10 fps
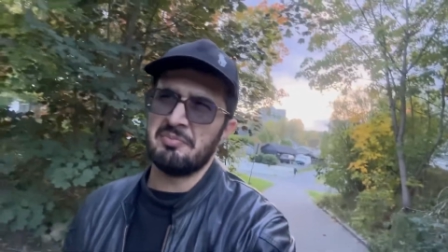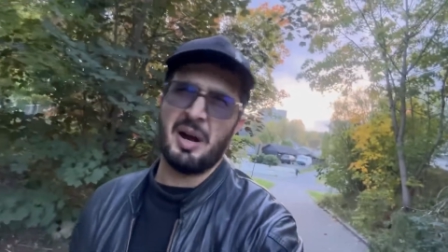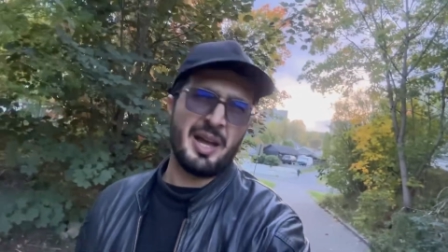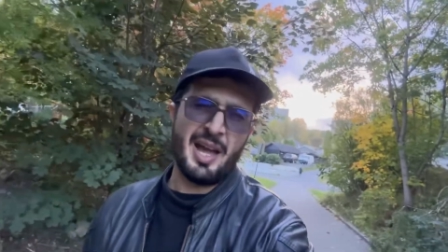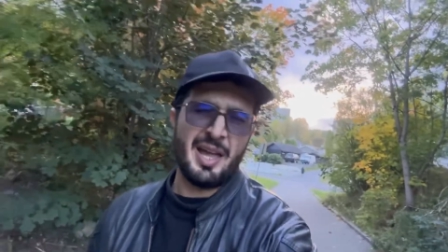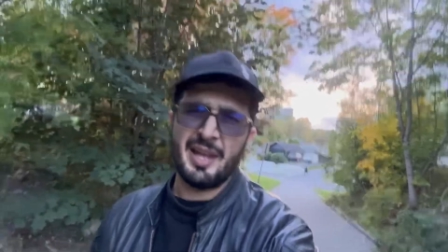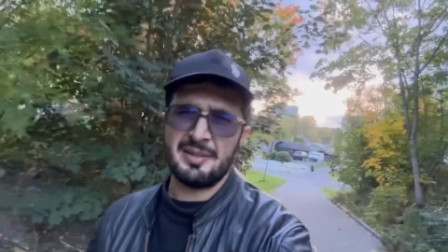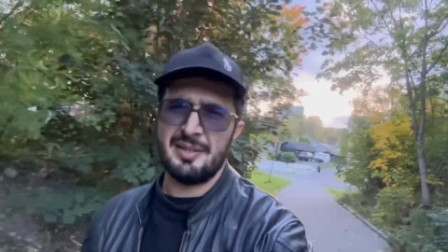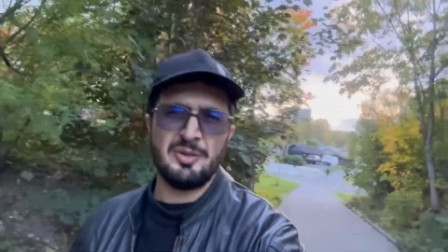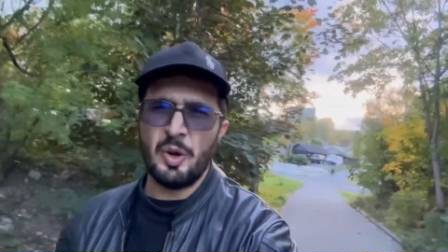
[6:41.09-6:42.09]
I, I
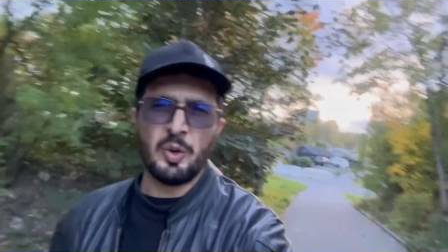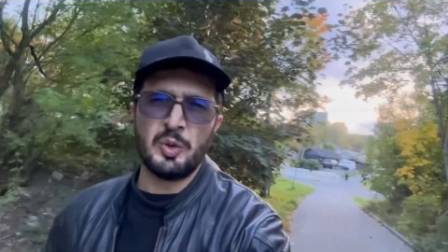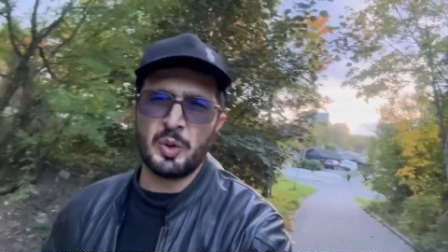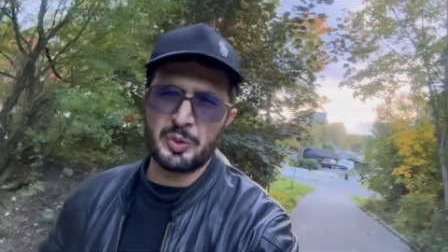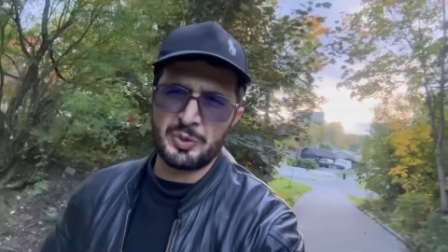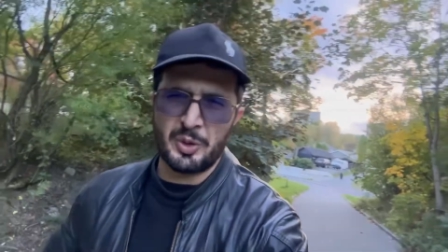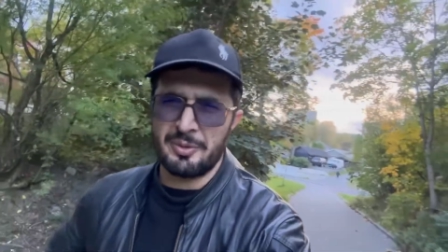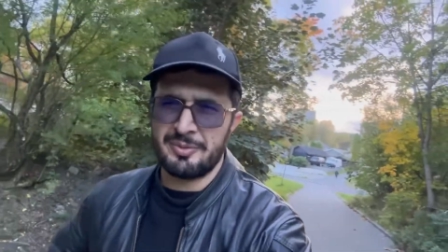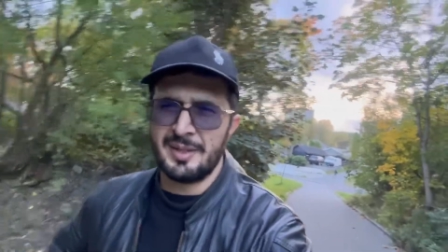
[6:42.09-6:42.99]
had no no sort of